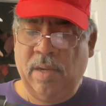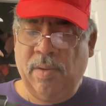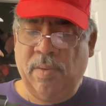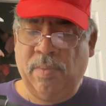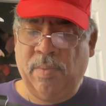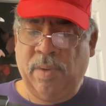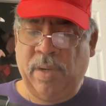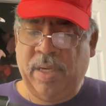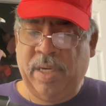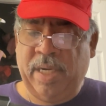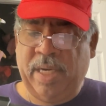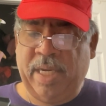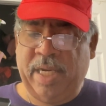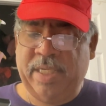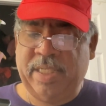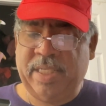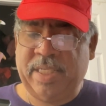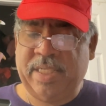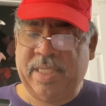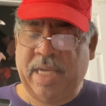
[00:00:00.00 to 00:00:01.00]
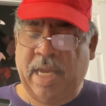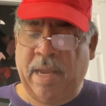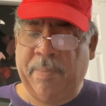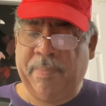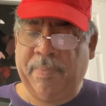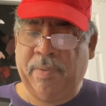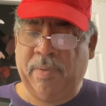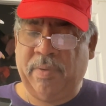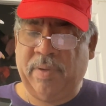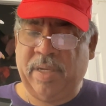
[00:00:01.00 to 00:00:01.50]
One alleged
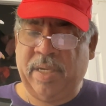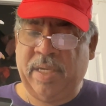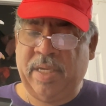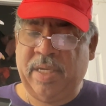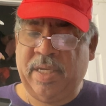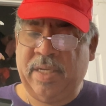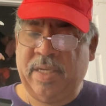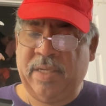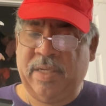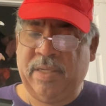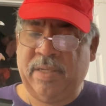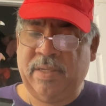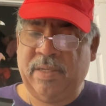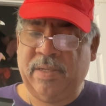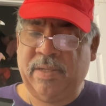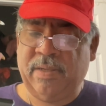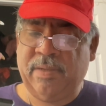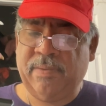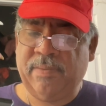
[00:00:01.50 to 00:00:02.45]
example is,